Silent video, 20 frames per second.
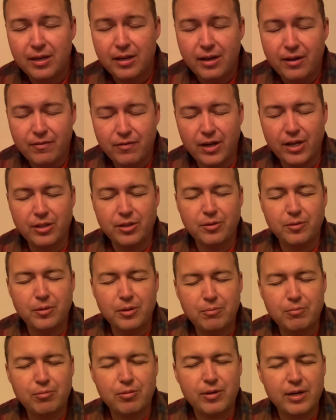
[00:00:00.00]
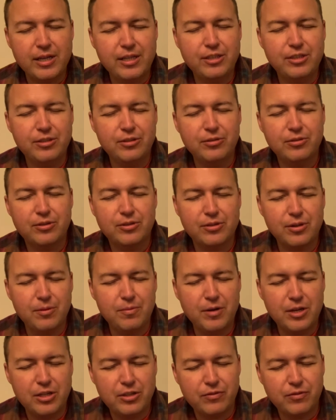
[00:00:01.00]
Father, we praise you so
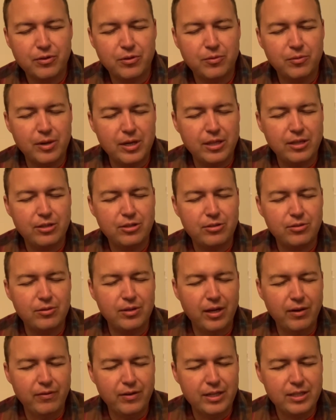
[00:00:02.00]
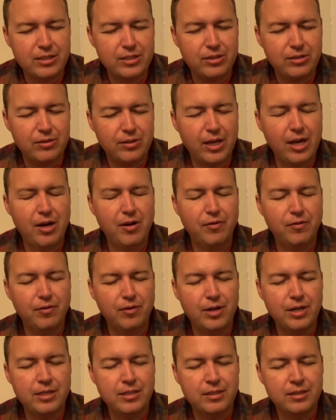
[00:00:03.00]
much for the way that you love us and you care for
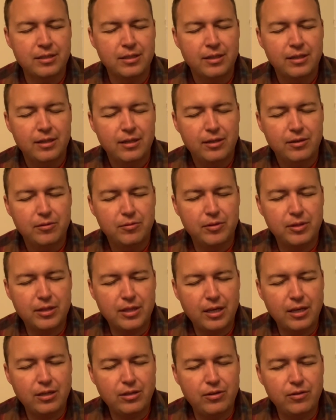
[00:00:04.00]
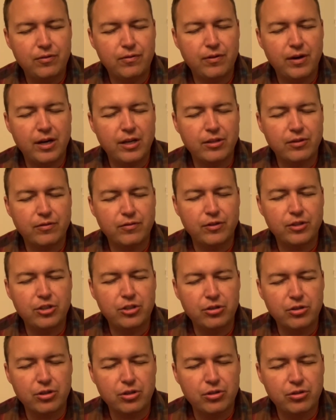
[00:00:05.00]
us. We thank you, Father, for
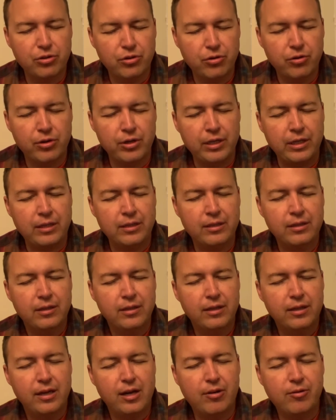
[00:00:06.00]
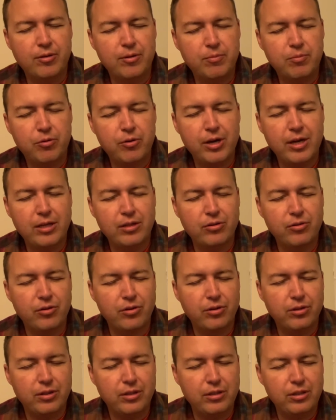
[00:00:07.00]
your glory. And we pray,
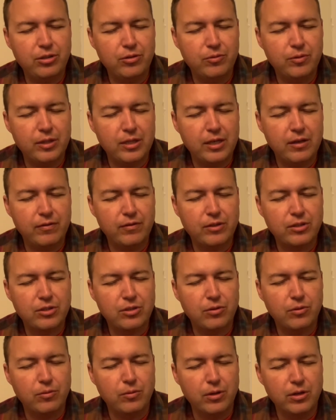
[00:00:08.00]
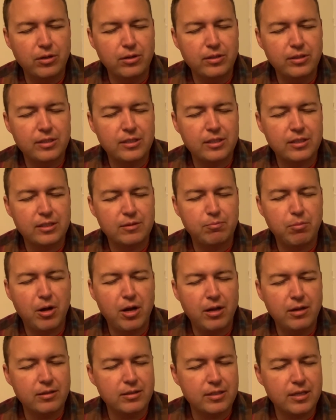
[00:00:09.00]
Lord, that you would give us the words, as
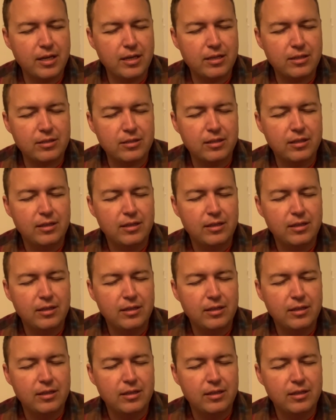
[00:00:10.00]
Paul says,